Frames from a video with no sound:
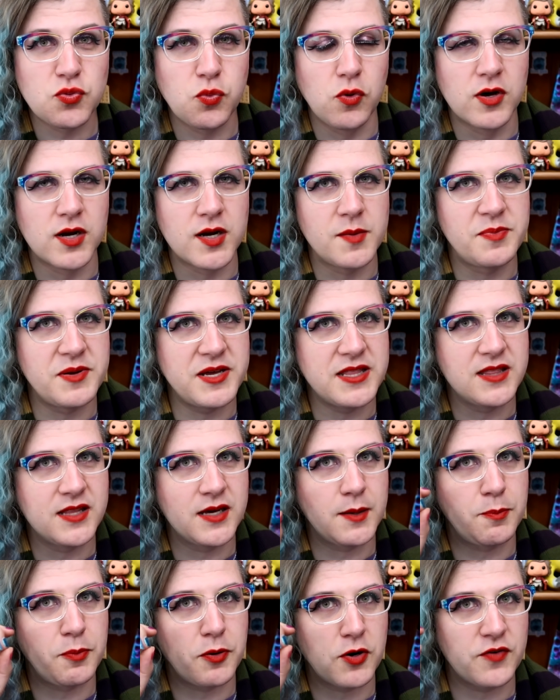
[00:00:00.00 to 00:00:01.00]
would have been
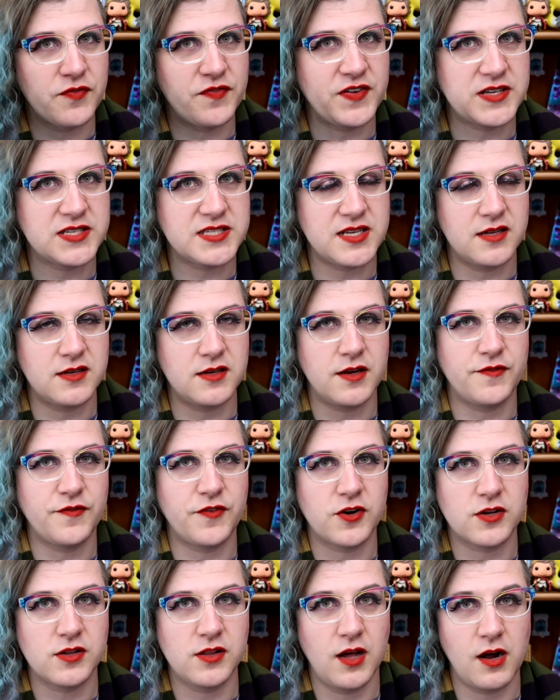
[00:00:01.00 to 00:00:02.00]
the perfect send-off
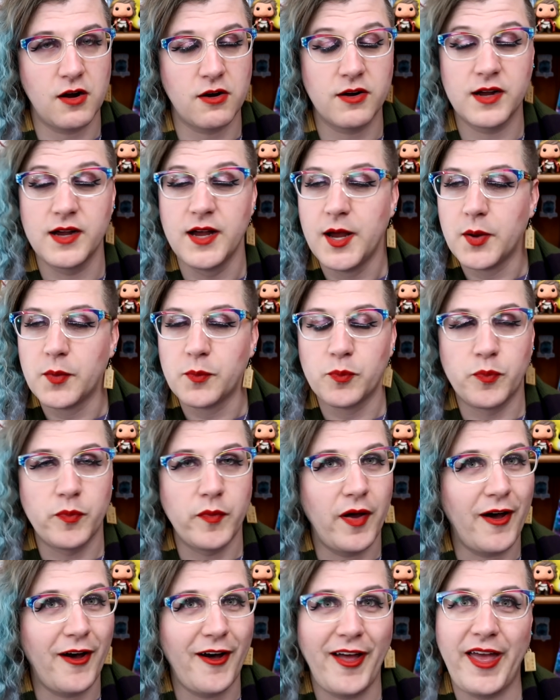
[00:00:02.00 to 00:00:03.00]
for Clara.
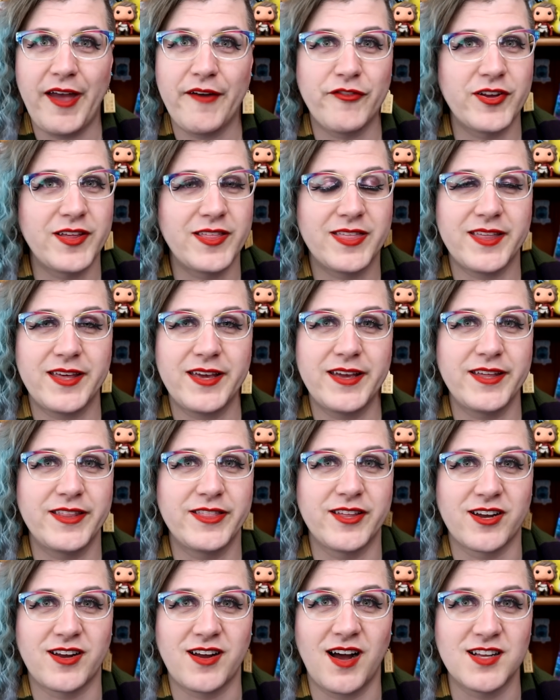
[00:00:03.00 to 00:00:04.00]
Everything,
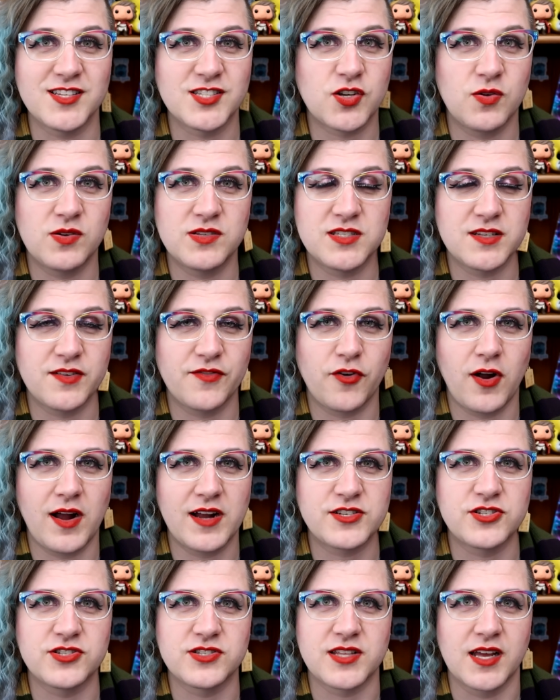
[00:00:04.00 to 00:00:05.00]
the consequences of her
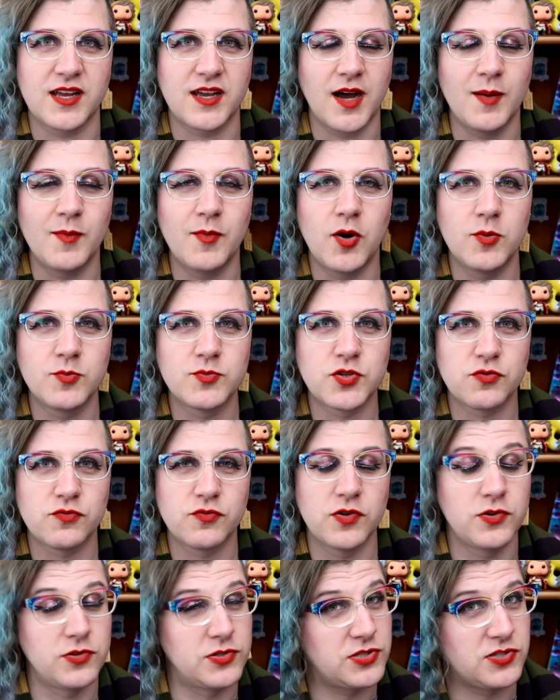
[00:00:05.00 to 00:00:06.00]
actions, they come home to
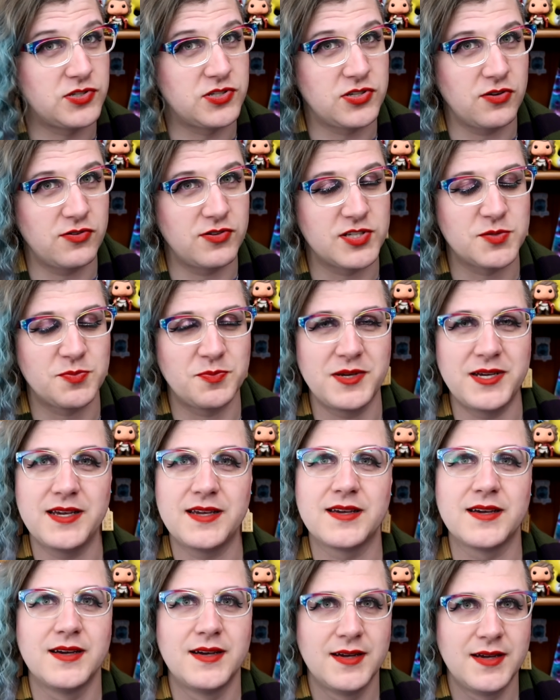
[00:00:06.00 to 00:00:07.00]
roost, so to
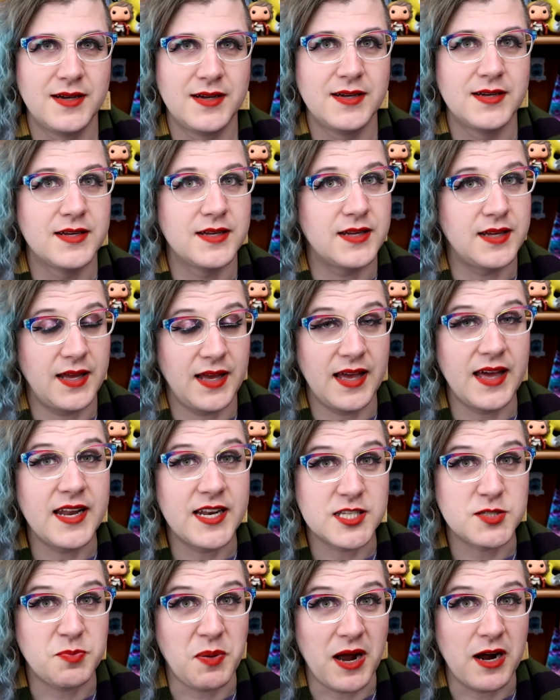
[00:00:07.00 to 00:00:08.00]
speak, and
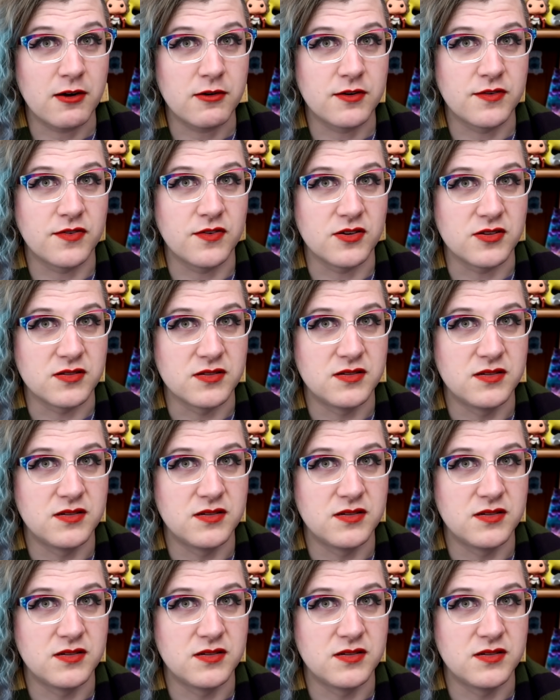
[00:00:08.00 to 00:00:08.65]
it's powerful.